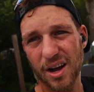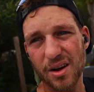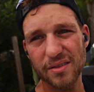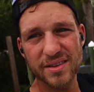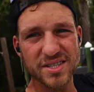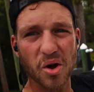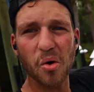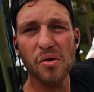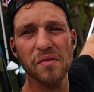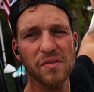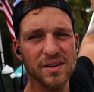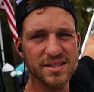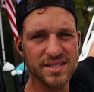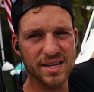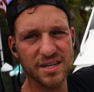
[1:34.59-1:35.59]
call this whole
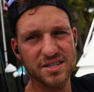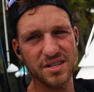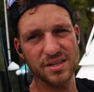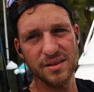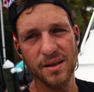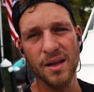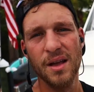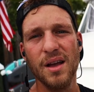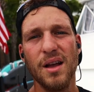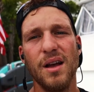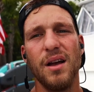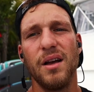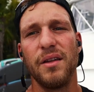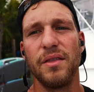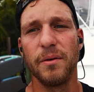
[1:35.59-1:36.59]
front section
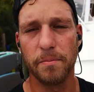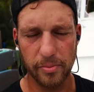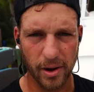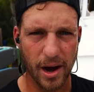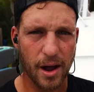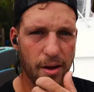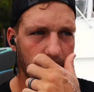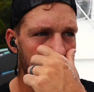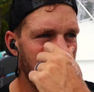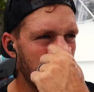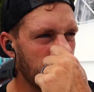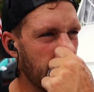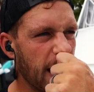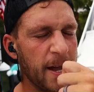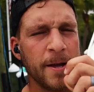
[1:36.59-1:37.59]
the brow,
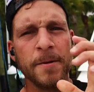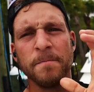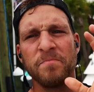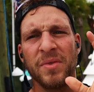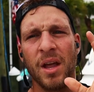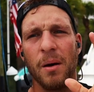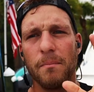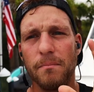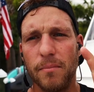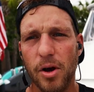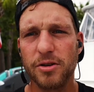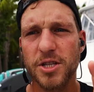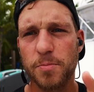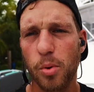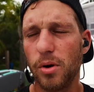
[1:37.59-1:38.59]
okay?
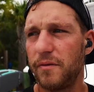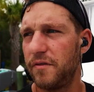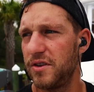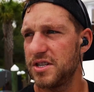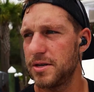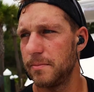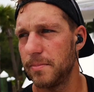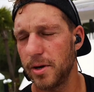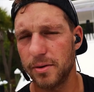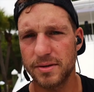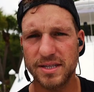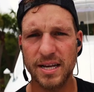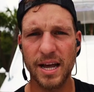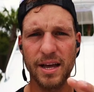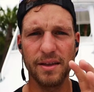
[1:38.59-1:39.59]
Most sport fishing
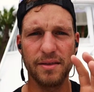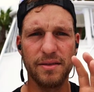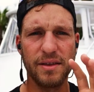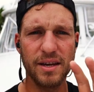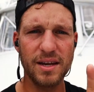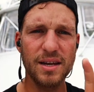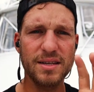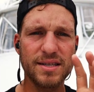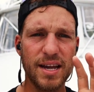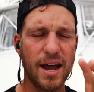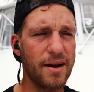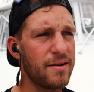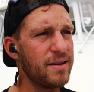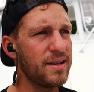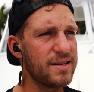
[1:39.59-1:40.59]
boats, these
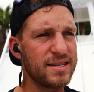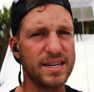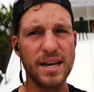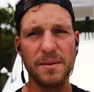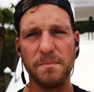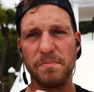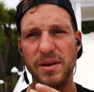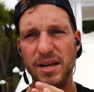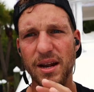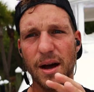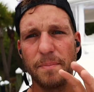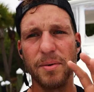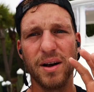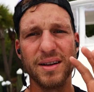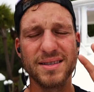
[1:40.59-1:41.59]
areas get beat
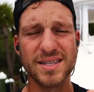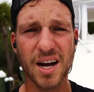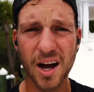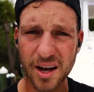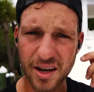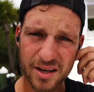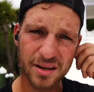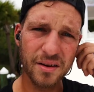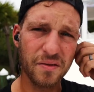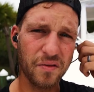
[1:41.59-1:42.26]
up a ton